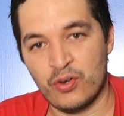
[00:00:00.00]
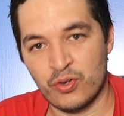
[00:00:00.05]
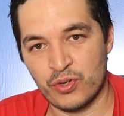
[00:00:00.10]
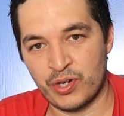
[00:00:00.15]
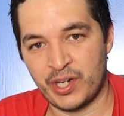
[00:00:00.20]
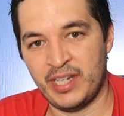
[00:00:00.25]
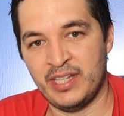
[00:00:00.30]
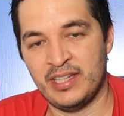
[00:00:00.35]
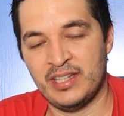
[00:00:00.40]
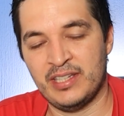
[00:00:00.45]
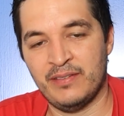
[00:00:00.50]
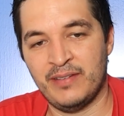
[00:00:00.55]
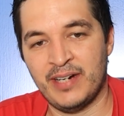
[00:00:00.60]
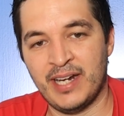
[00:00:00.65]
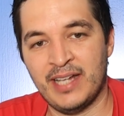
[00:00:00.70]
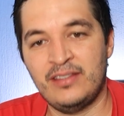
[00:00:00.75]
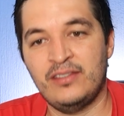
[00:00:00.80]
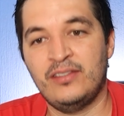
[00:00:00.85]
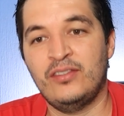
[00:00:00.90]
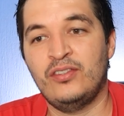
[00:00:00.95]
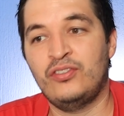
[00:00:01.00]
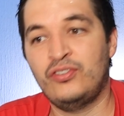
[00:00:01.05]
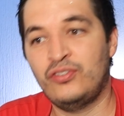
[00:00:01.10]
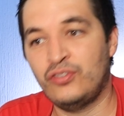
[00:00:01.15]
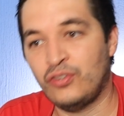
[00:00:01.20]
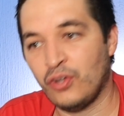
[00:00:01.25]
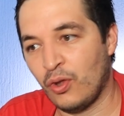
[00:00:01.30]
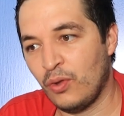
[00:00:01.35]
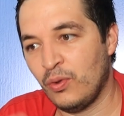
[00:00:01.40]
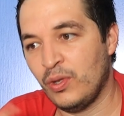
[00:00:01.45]
Here, what
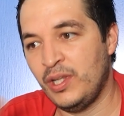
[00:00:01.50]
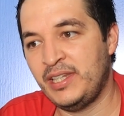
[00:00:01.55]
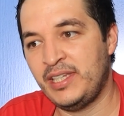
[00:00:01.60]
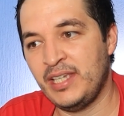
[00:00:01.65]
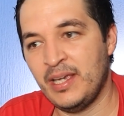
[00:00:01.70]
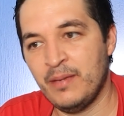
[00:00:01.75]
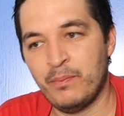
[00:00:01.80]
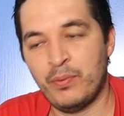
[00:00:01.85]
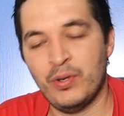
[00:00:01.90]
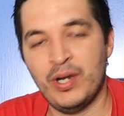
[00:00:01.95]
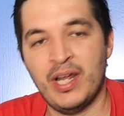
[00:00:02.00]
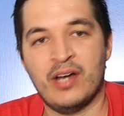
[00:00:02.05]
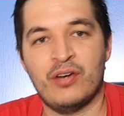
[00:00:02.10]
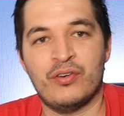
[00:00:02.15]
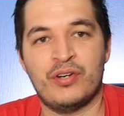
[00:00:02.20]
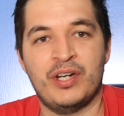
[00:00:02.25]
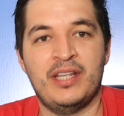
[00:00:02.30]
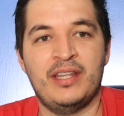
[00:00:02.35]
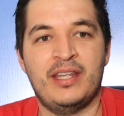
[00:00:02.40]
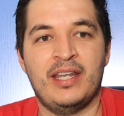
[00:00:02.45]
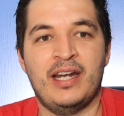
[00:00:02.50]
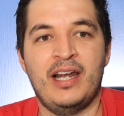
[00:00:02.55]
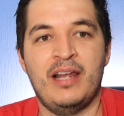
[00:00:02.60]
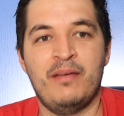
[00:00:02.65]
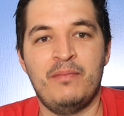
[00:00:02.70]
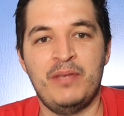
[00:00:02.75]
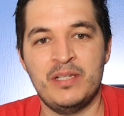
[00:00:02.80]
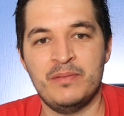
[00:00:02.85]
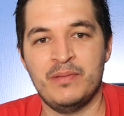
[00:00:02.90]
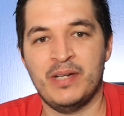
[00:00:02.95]
stays the same is the current, right?
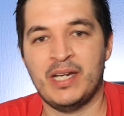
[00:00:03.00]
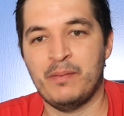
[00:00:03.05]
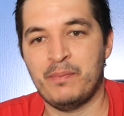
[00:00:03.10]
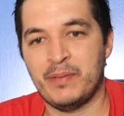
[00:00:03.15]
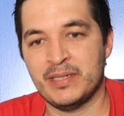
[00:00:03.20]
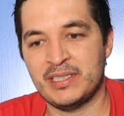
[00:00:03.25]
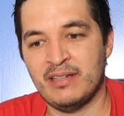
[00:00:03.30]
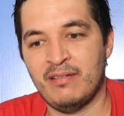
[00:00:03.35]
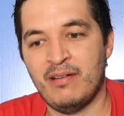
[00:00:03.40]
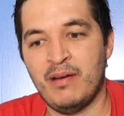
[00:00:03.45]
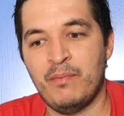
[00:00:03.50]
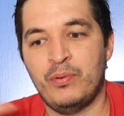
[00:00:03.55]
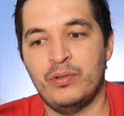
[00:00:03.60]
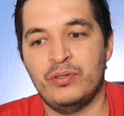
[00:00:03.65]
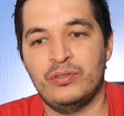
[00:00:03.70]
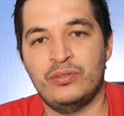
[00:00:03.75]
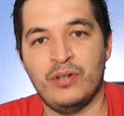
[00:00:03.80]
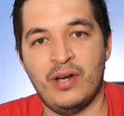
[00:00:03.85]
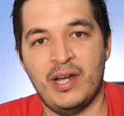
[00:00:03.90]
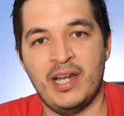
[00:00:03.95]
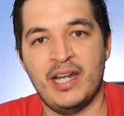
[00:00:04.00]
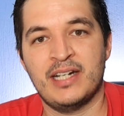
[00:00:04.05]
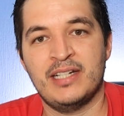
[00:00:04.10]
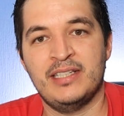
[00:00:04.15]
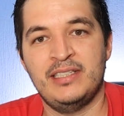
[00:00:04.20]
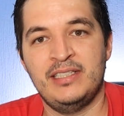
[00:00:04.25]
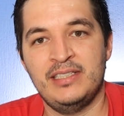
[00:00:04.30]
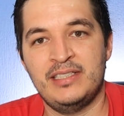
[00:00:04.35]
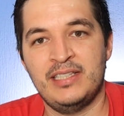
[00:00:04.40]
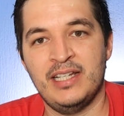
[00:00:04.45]
The current was the same the whole
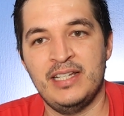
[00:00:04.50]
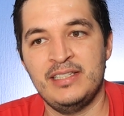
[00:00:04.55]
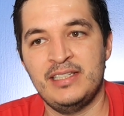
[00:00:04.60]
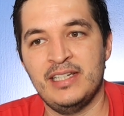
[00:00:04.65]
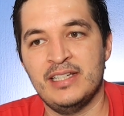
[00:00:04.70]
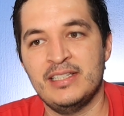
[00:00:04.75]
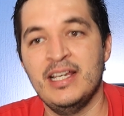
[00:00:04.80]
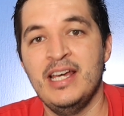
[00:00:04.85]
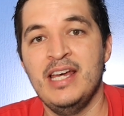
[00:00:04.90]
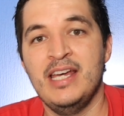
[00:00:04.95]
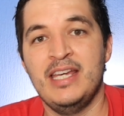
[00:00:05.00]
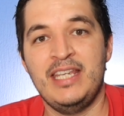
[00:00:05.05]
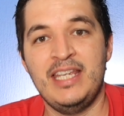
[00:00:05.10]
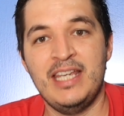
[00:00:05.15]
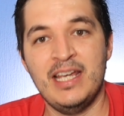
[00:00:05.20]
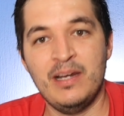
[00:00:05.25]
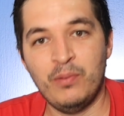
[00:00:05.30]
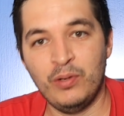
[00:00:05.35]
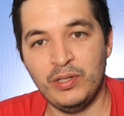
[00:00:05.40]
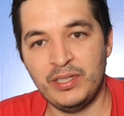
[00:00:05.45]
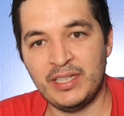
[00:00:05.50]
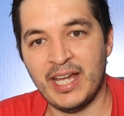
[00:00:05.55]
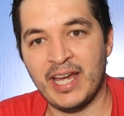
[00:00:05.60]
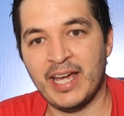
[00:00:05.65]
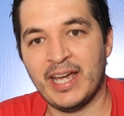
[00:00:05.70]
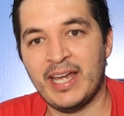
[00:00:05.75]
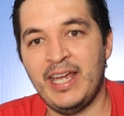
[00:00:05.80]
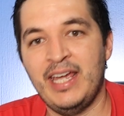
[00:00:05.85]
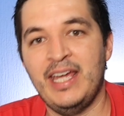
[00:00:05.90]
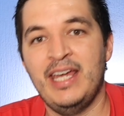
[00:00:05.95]
time, passing through all the
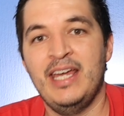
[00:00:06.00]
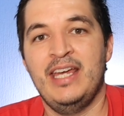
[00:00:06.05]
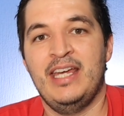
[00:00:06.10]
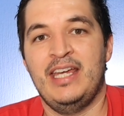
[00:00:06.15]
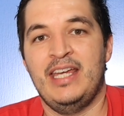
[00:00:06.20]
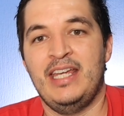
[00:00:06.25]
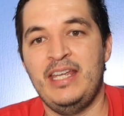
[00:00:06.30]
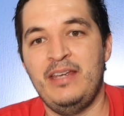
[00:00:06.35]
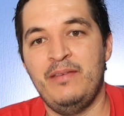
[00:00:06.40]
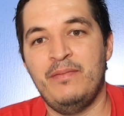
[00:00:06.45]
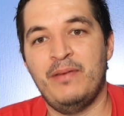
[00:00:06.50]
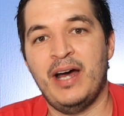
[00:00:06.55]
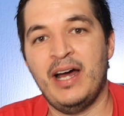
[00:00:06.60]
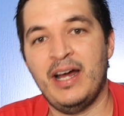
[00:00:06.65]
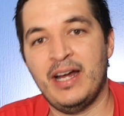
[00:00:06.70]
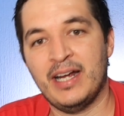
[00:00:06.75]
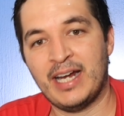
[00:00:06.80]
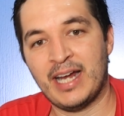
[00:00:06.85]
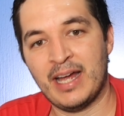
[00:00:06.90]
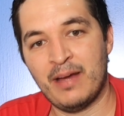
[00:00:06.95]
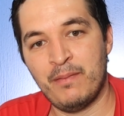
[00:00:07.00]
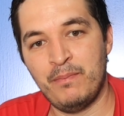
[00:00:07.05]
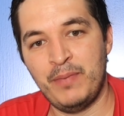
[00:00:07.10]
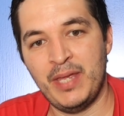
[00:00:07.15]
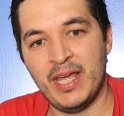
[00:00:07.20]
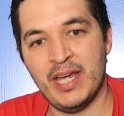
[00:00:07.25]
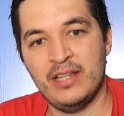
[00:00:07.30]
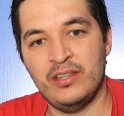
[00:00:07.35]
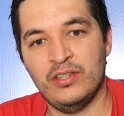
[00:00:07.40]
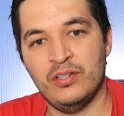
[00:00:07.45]
resistors, and the voltage
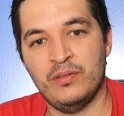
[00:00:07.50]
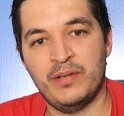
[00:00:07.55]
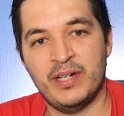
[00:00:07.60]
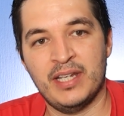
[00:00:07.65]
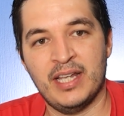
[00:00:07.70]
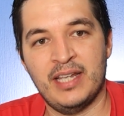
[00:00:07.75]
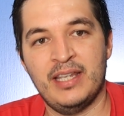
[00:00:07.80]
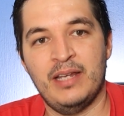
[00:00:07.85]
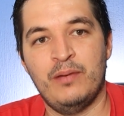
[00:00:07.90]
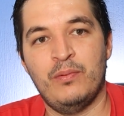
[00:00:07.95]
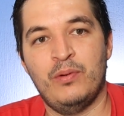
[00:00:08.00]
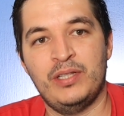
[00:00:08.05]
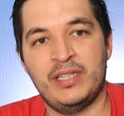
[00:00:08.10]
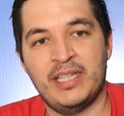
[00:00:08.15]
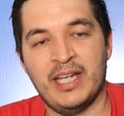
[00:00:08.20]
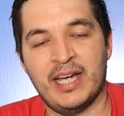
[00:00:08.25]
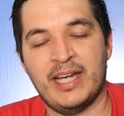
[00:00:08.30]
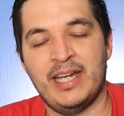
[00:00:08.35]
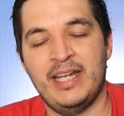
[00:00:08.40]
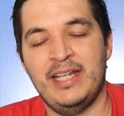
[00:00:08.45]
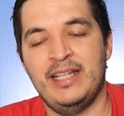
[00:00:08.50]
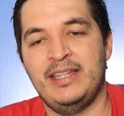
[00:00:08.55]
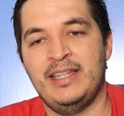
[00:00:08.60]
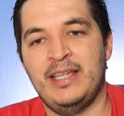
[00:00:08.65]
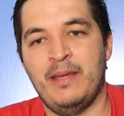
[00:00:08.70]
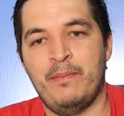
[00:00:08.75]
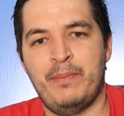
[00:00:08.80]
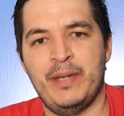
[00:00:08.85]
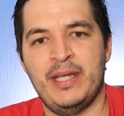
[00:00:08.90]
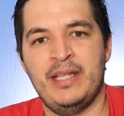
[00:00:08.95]
kept changing, right? The voltage
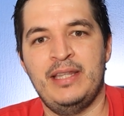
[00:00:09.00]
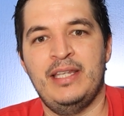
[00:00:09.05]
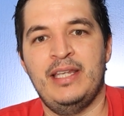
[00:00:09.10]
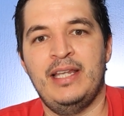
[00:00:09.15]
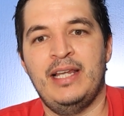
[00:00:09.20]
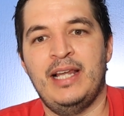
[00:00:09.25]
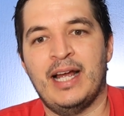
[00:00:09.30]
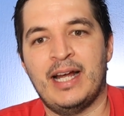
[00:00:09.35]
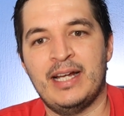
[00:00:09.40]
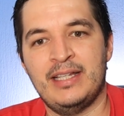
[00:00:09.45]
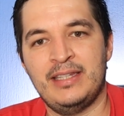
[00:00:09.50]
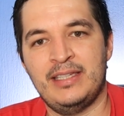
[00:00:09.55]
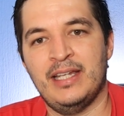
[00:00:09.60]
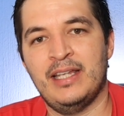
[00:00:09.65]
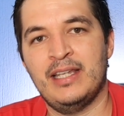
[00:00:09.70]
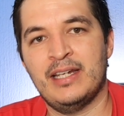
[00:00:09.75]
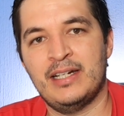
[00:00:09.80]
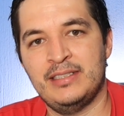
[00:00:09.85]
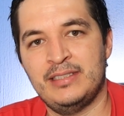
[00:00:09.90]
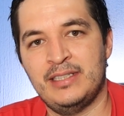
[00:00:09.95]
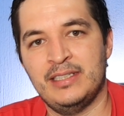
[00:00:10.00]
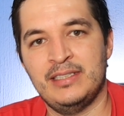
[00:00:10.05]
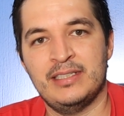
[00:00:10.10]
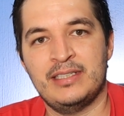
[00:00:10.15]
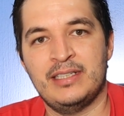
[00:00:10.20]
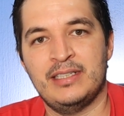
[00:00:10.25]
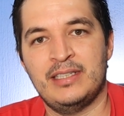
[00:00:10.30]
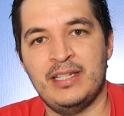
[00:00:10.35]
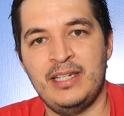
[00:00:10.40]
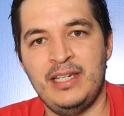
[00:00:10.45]
depends on the number of resistors you
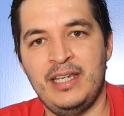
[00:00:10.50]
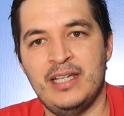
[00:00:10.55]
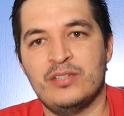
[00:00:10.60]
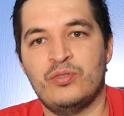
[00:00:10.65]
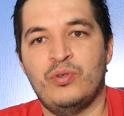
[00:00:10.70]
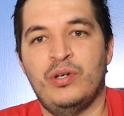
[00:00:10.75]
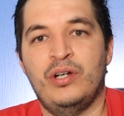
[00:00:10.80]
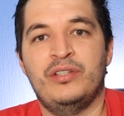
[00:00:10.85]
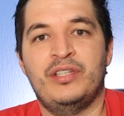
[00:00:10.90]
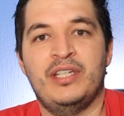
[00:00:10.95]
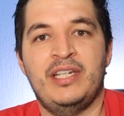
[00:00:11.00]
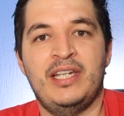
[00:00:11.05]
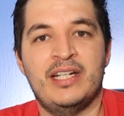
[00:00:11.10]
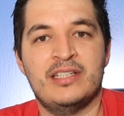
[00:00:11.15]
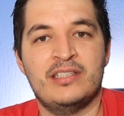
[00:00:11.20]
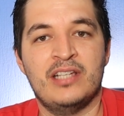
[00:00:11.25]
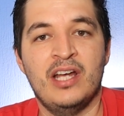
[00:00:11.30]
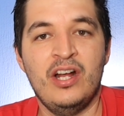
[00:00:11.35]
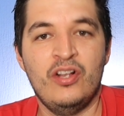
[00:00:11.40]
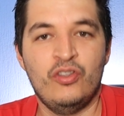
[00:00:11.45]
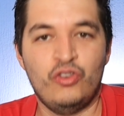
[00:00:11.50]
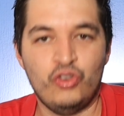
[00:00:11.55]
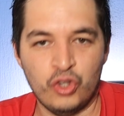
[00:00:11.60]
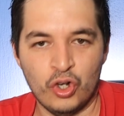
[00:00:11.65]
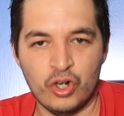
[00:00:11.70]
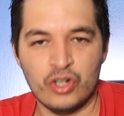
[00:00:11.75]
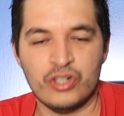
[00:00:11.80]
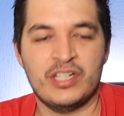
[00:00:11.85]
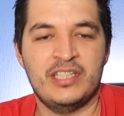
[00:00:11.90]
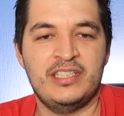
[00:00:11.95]
had. When you had 2 resistors,
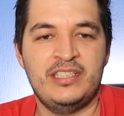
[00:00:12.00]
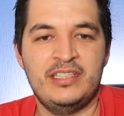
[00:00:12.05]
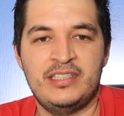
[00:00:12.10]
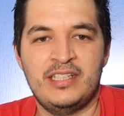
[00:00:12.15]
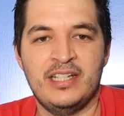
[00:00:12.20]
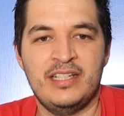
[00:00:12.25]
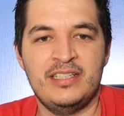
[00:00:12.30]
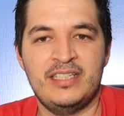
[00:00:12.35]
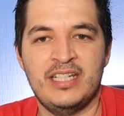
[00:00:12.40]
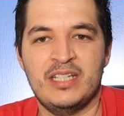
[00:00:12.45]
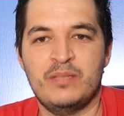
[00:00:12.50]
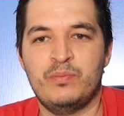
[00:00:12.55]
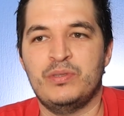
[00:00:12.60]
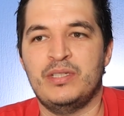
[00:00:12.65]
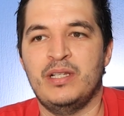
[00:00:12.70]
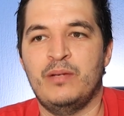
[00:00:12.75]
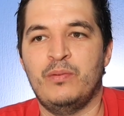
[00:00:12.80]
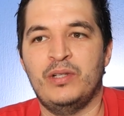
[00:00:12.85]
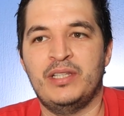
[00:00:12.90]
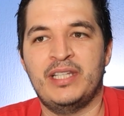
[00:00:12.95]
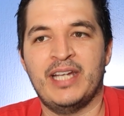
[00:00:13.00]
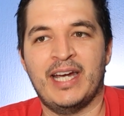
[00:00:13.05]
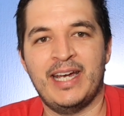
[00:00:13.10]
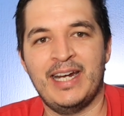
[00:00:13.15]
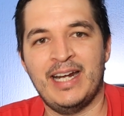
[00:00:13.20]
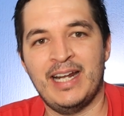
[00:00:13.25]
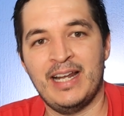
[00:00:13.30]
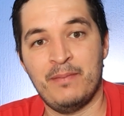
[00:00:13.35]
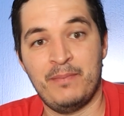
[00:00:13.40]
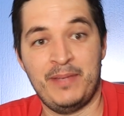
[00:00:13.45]
well, the voltage was half of the
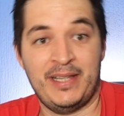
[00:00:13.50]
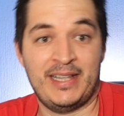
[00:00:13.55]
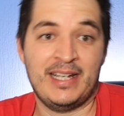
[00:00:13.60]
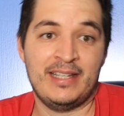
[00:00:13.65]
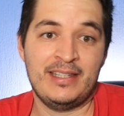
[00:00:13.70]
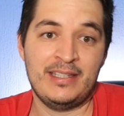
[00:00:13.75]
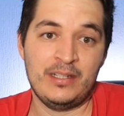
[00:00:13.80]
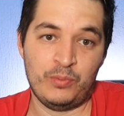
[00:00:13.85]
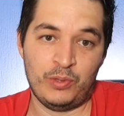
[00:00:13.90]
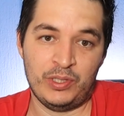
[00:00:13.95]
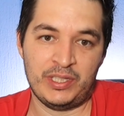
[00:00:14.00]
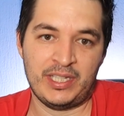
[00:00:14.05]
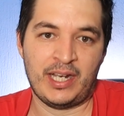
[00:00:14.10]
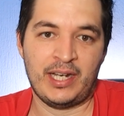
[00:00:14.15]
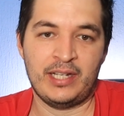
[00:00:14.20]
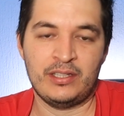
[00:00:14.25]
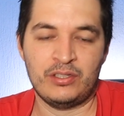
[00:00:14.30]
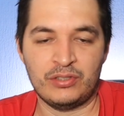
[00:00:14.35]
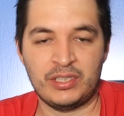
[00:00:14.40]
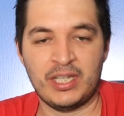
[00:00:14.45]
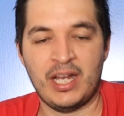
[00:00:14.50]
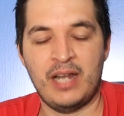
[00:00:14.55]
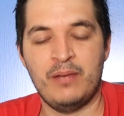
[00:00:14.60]
total voltage, so to speak.